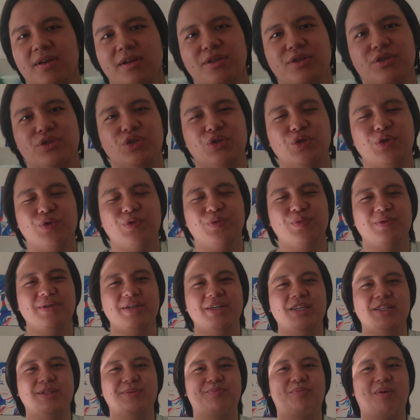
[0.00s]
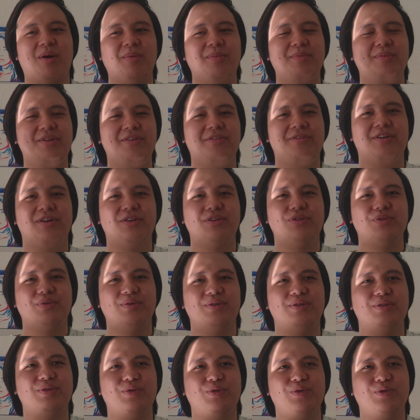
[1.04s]
So it's probably fair to
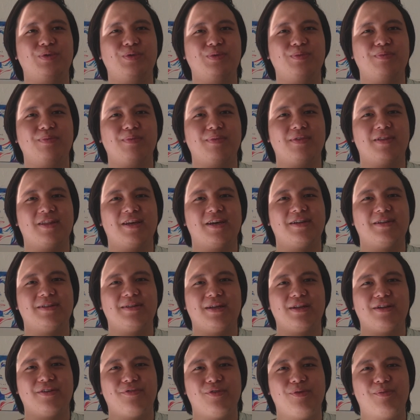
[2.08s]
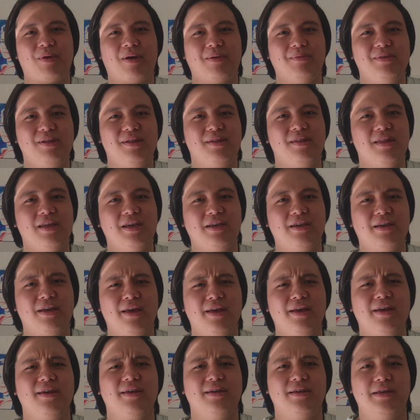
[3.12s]
assume that a lot of you probably think,
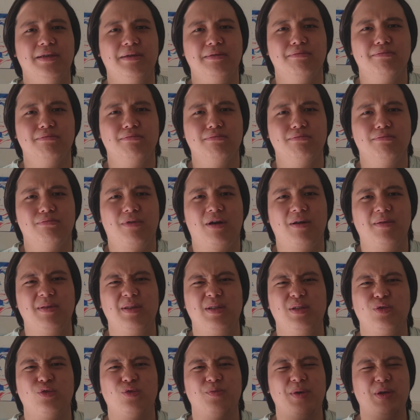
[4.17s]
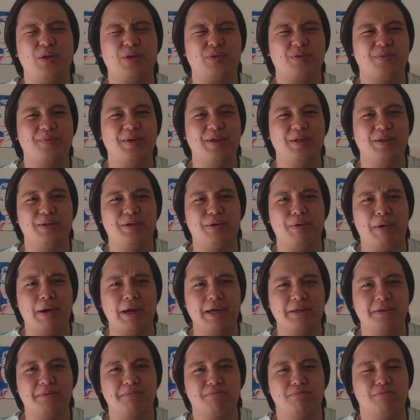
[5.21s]
hey, probably the tomatoes from Italy,
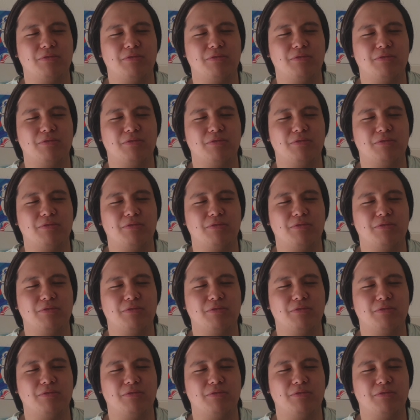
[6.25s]
right?